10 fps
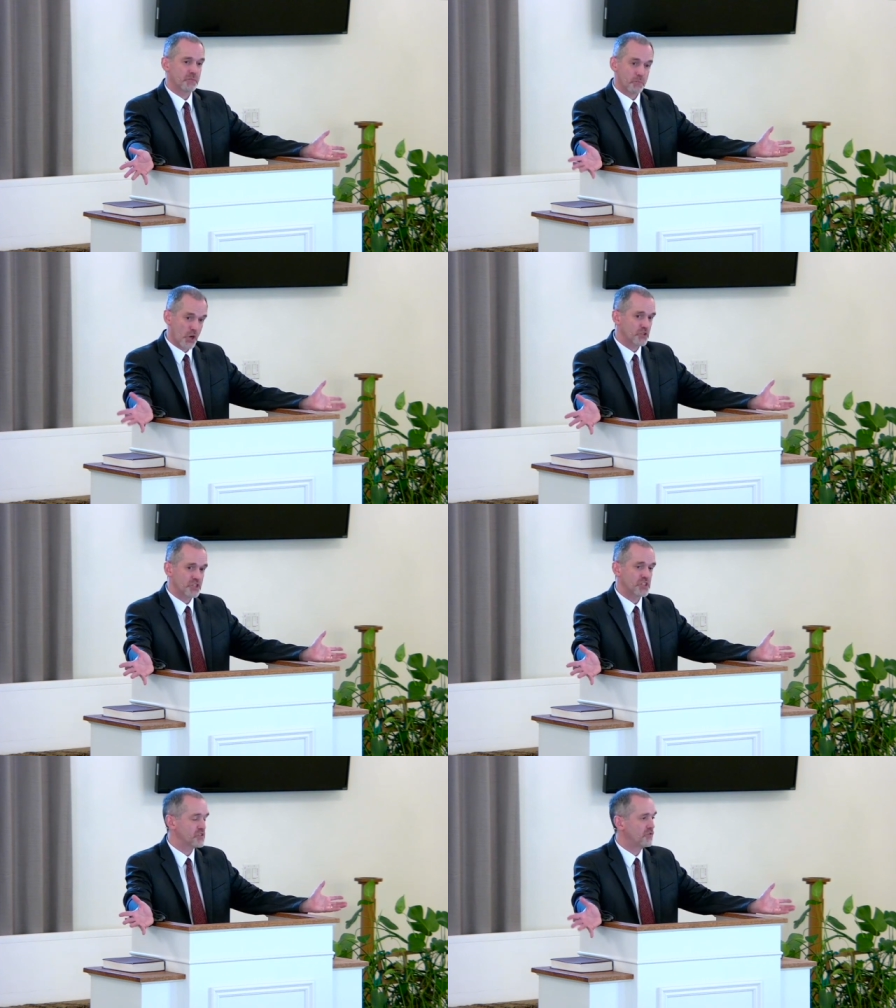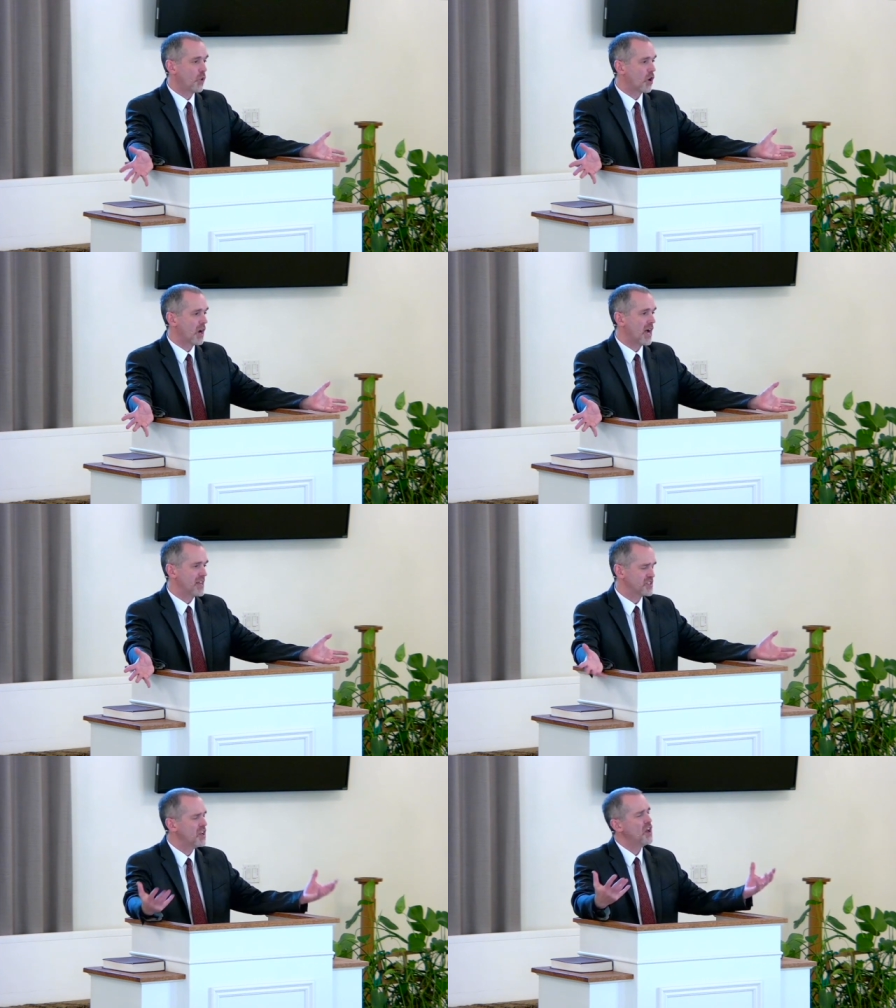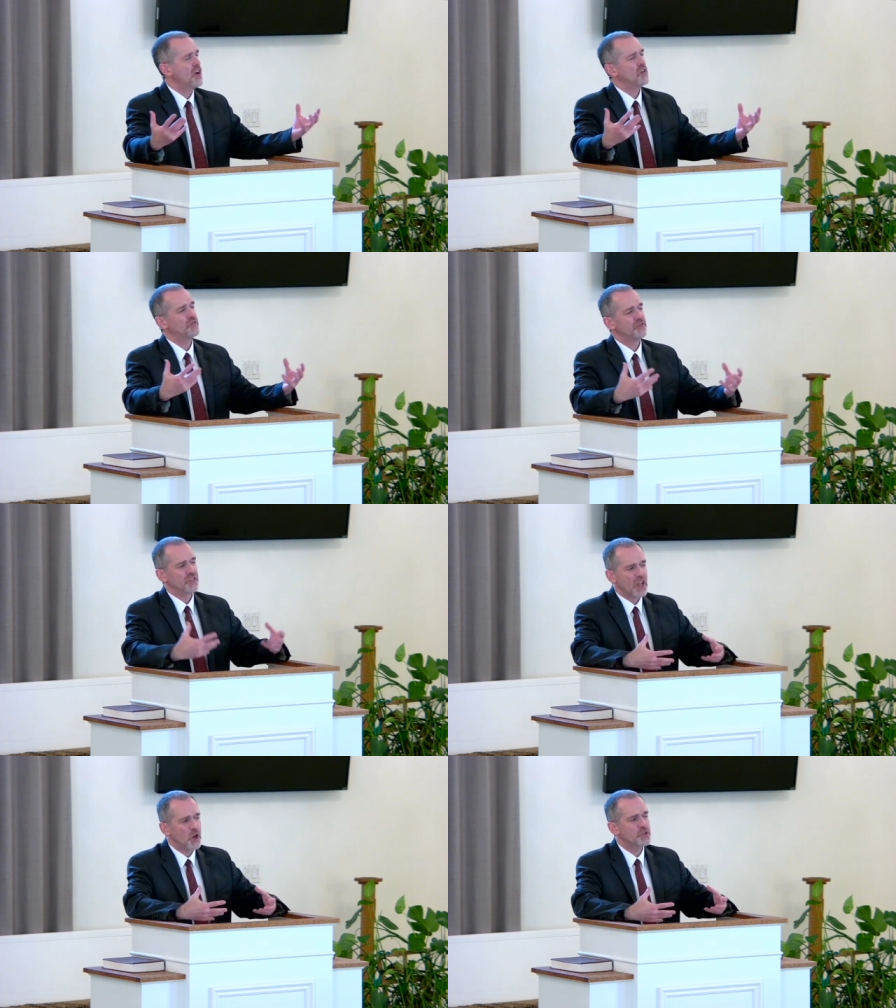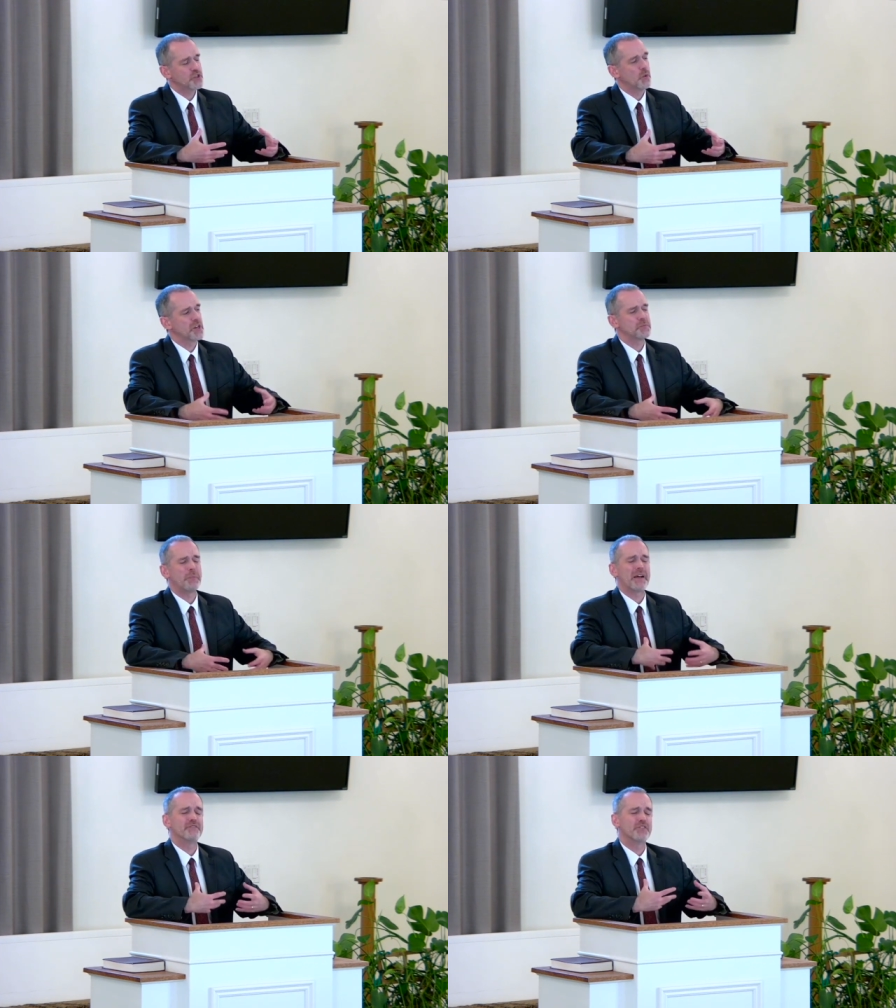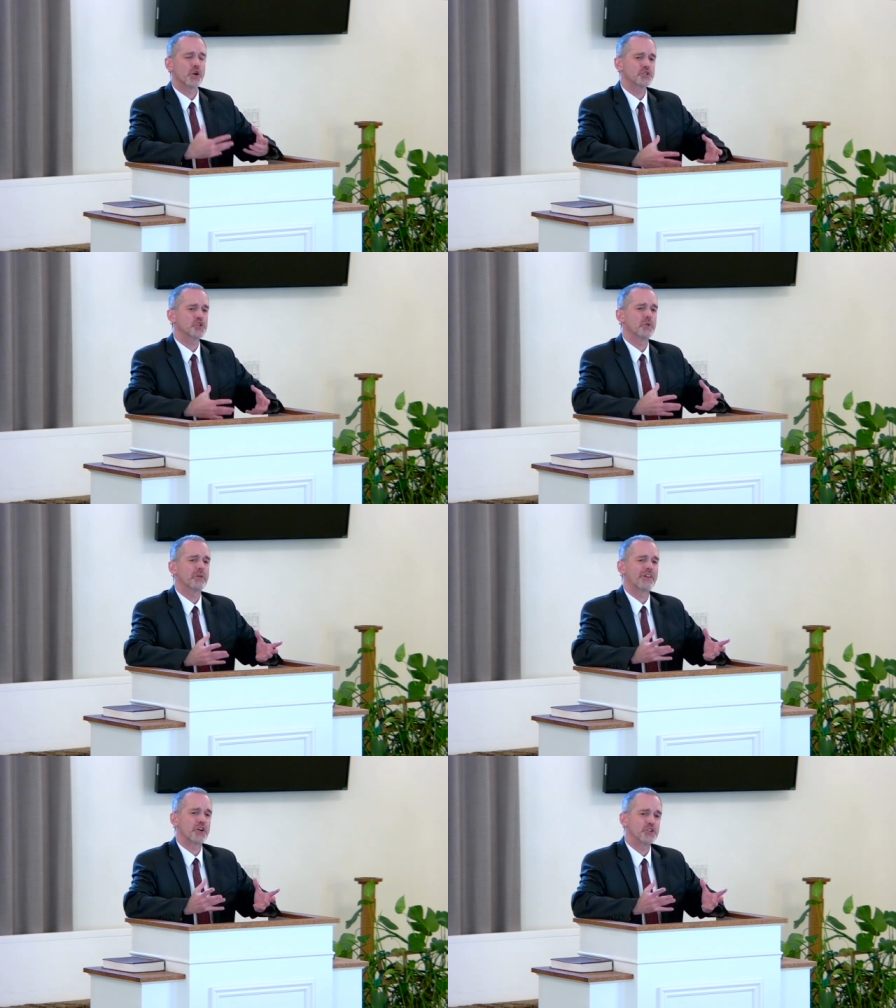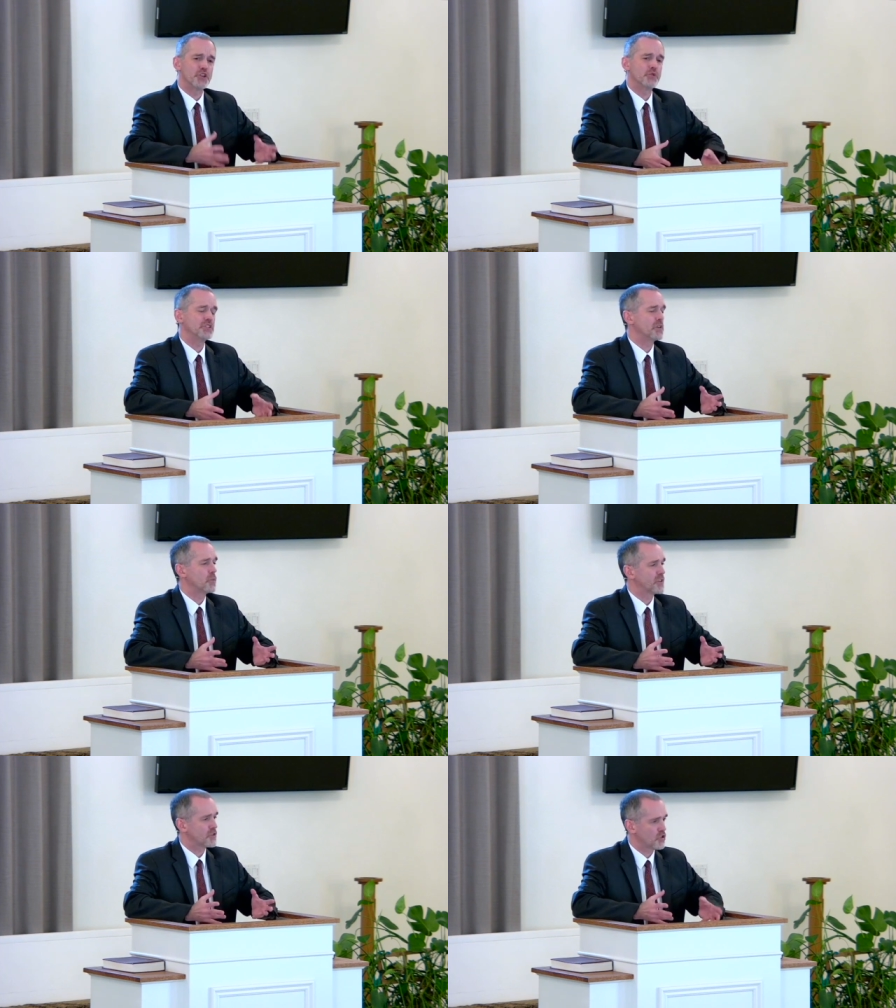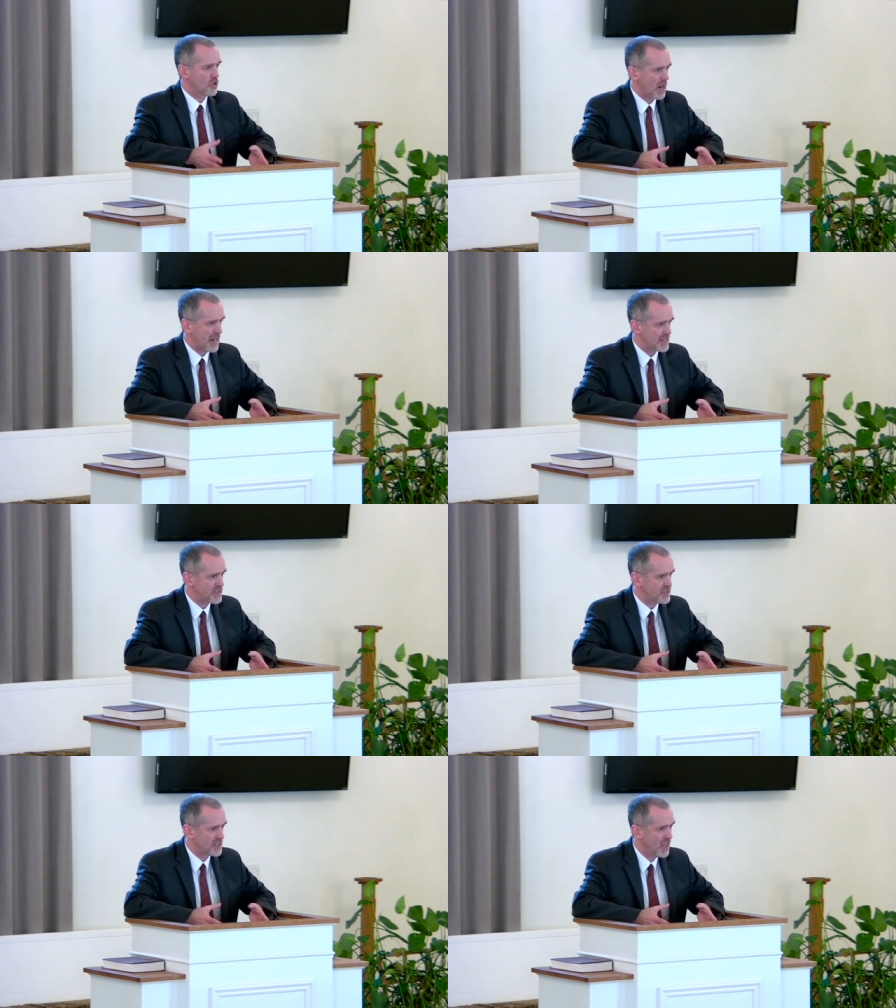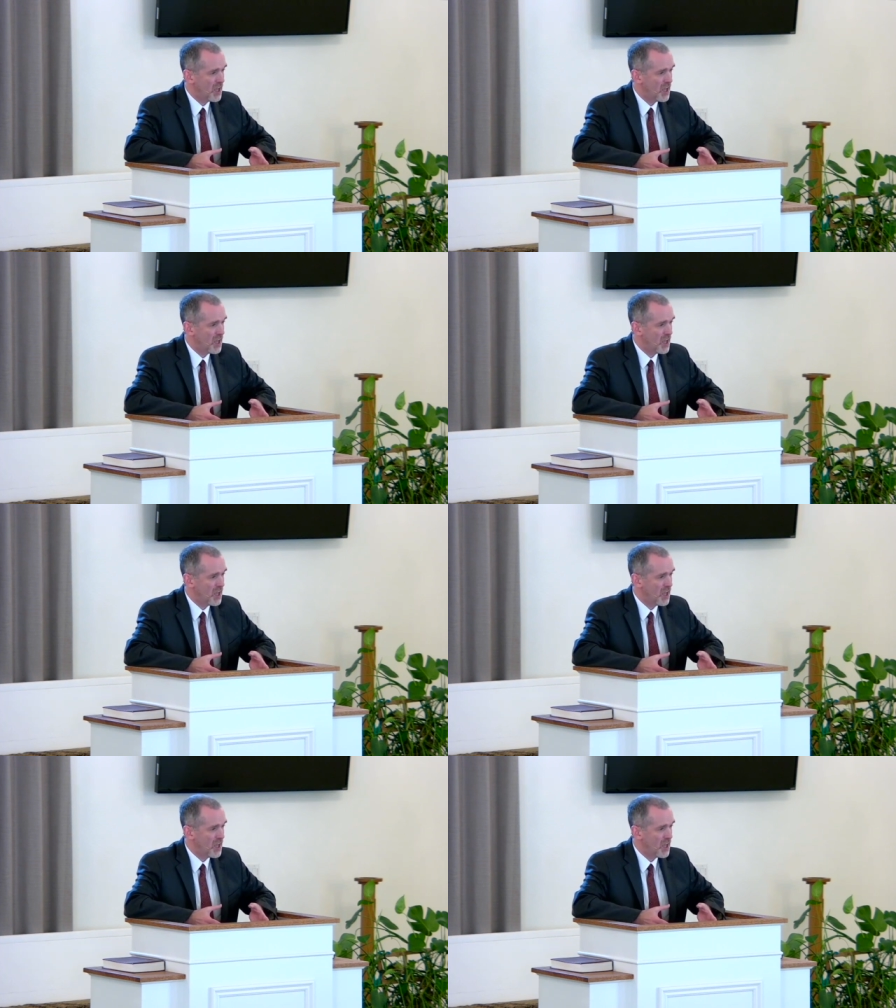purchased for us flow to us by virtue of our union with Christ.